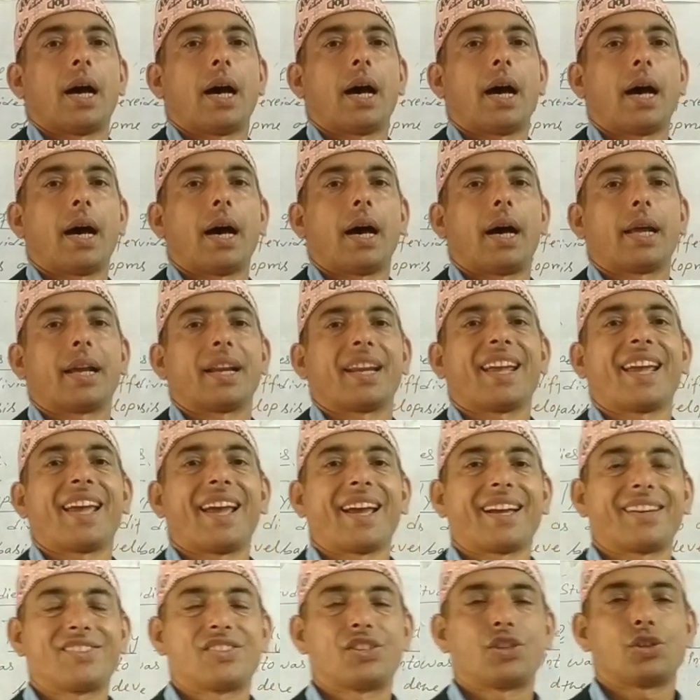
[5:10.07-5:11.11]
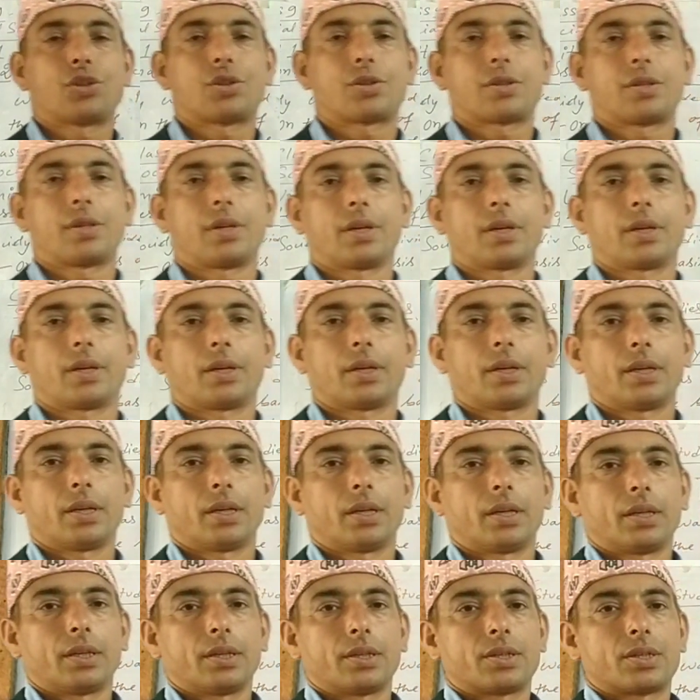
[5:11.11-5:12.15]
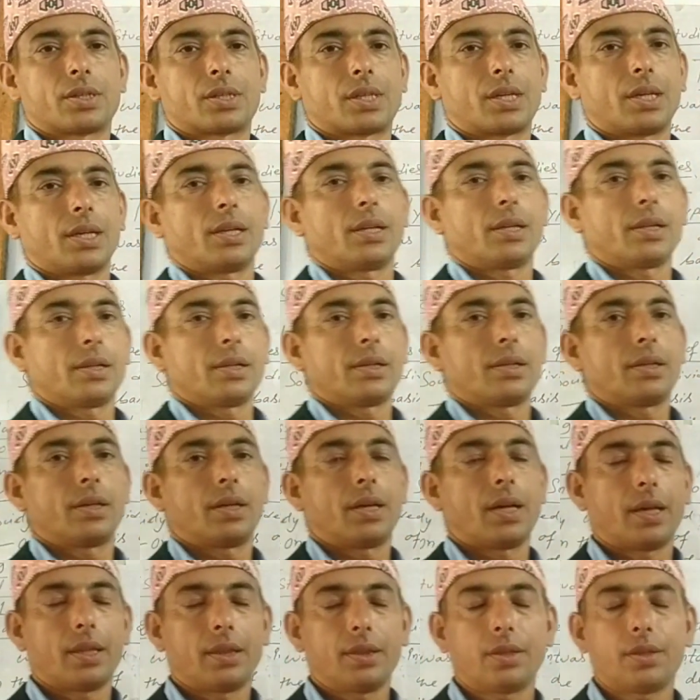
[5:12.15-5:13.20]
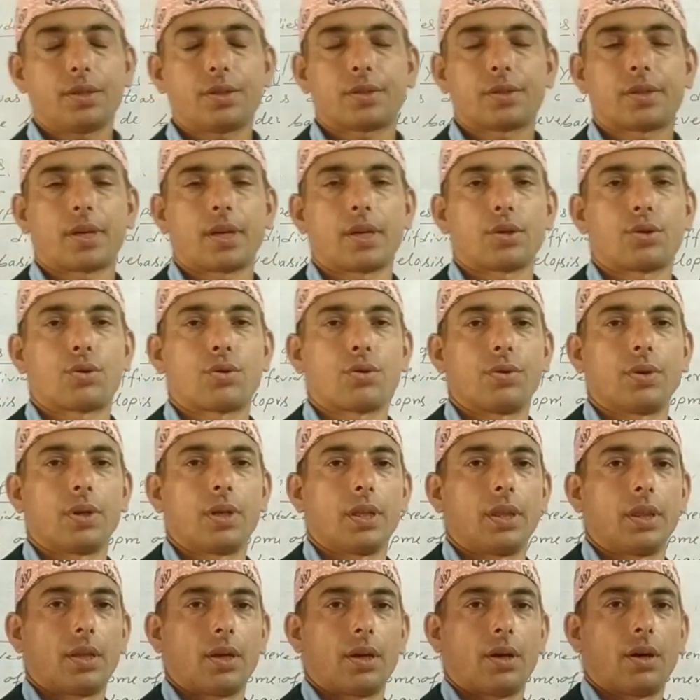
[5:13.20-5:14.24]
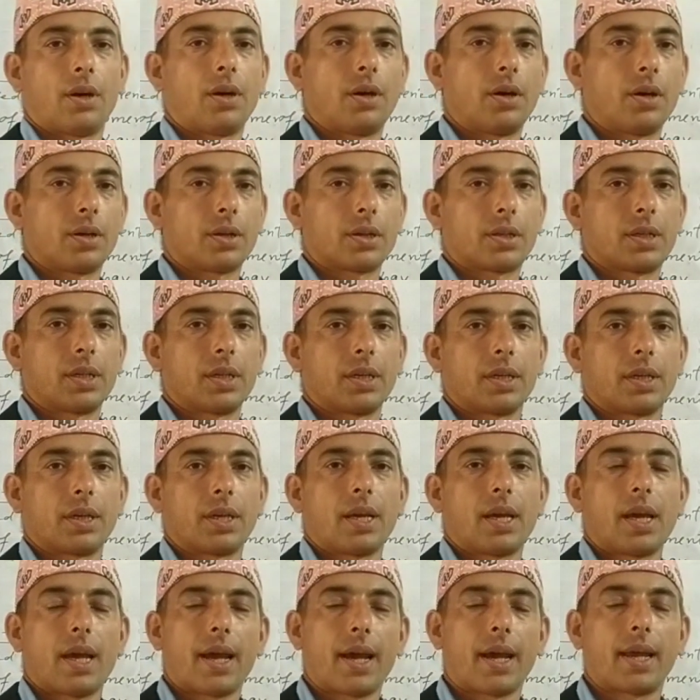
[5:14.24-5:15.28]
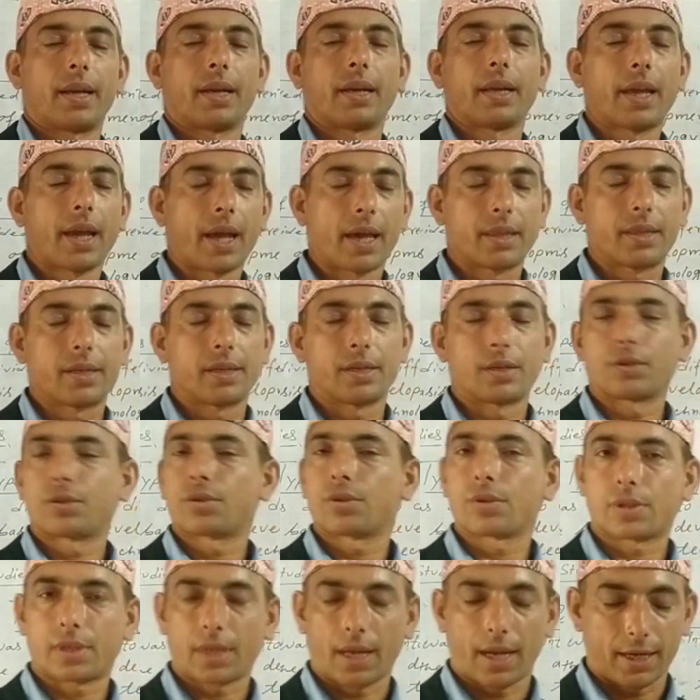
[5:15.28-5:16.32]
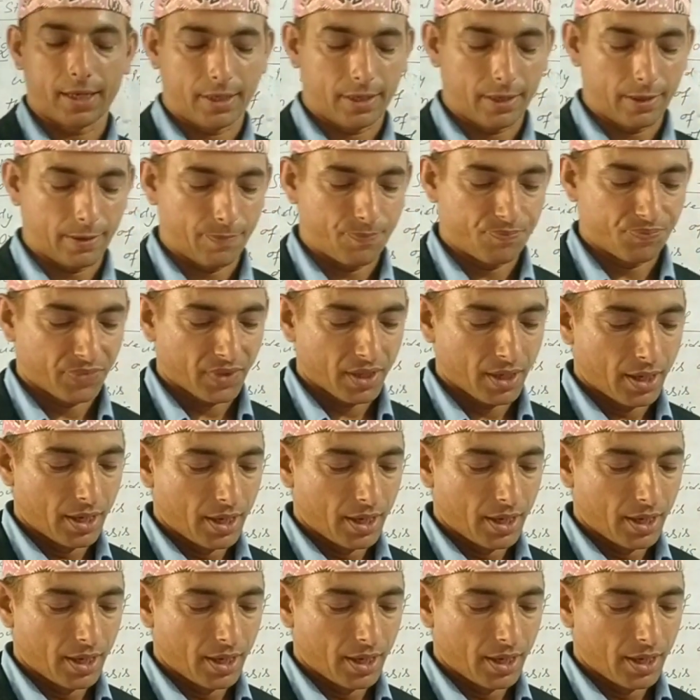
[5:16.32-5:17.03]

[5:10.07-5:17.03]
are existing till in this century in the hunting and gathering society.